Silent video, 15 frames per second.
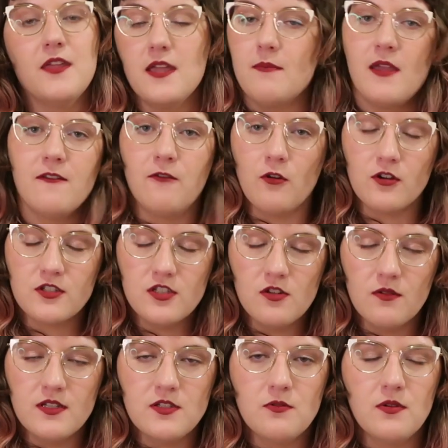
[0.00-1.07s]
they may force
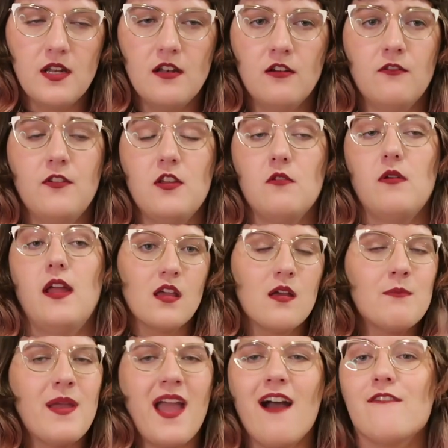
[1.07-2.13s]
you into an interview,
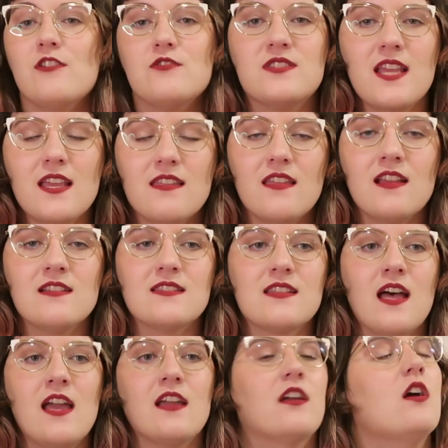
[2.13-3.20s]
may have you say things
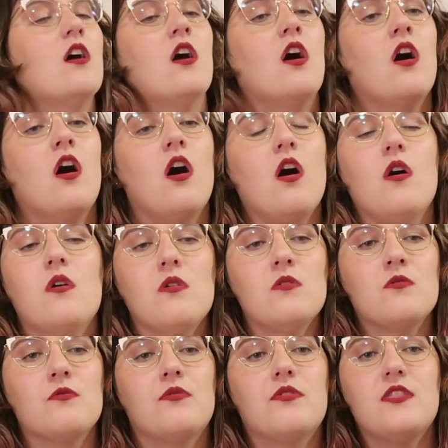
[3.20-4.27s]
like,
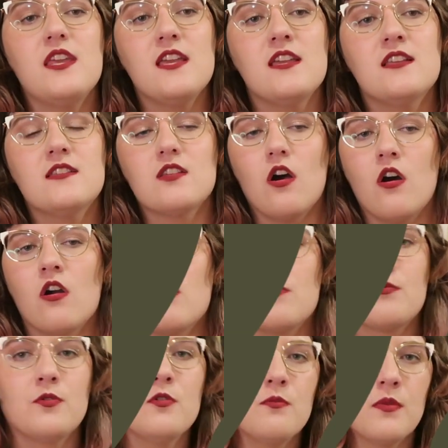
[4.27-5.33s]
oh, these are
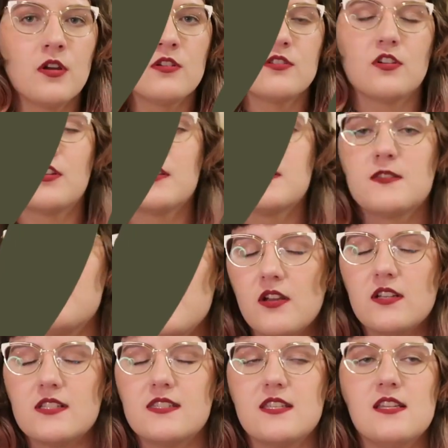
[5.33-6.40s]
rumors or
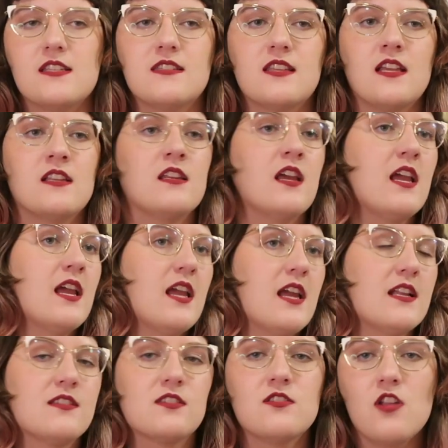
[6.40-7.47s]
conspiracies and
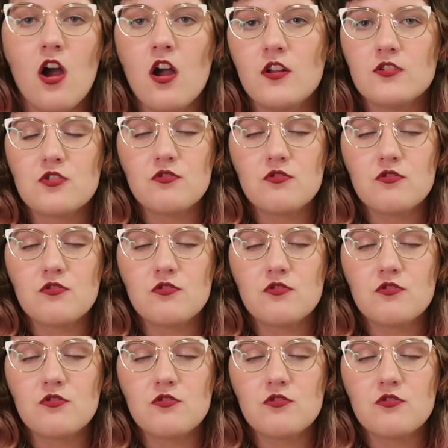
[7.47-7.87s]
it's not